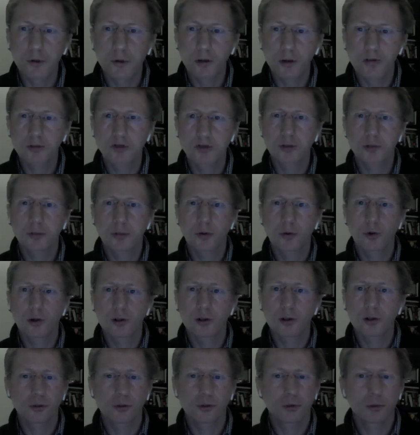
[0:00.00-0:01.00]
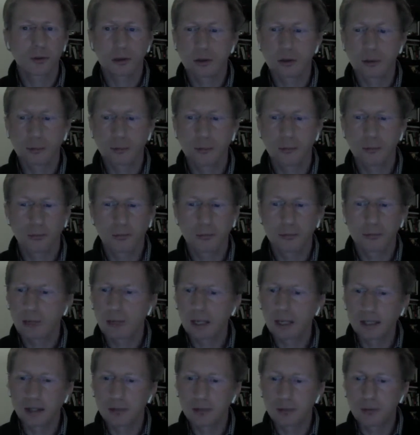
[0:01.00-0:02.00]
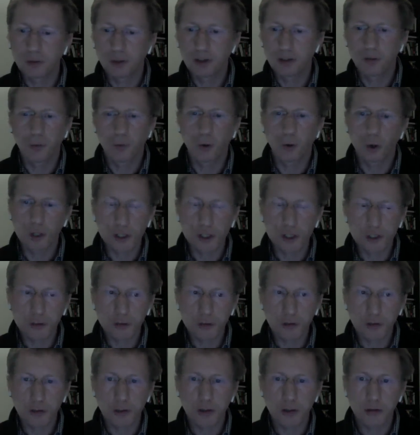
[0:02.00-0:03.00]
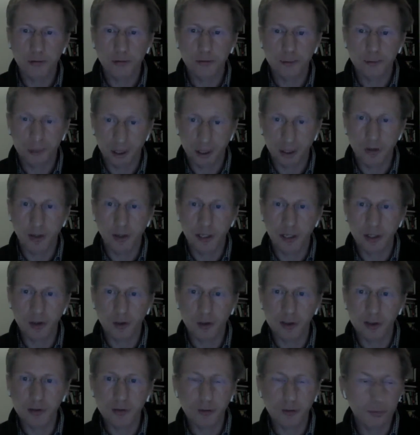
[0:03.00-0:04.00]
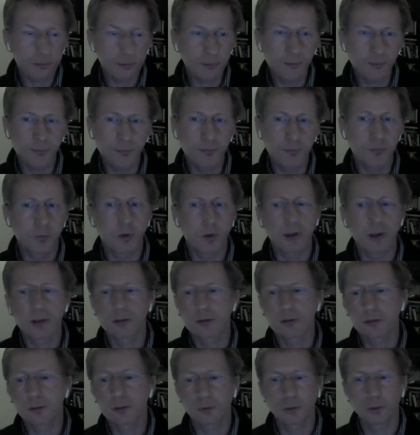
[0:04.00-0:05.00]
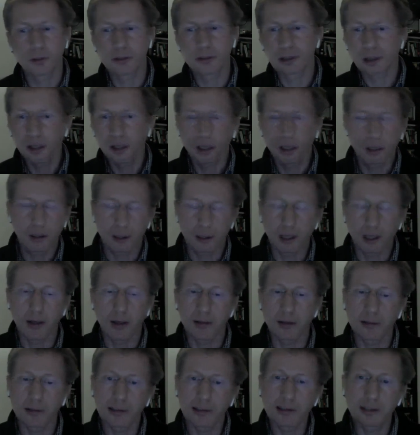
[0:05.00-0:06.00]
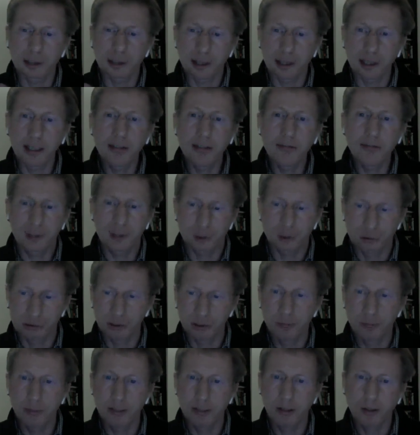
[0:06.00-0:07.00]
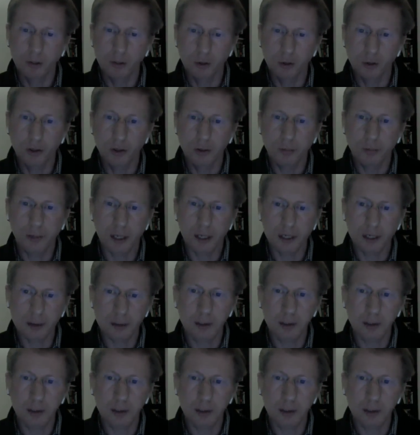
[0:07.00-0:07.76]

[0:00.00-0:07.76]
supports many different versions of their address with a key. I think the key is the only mandatory part,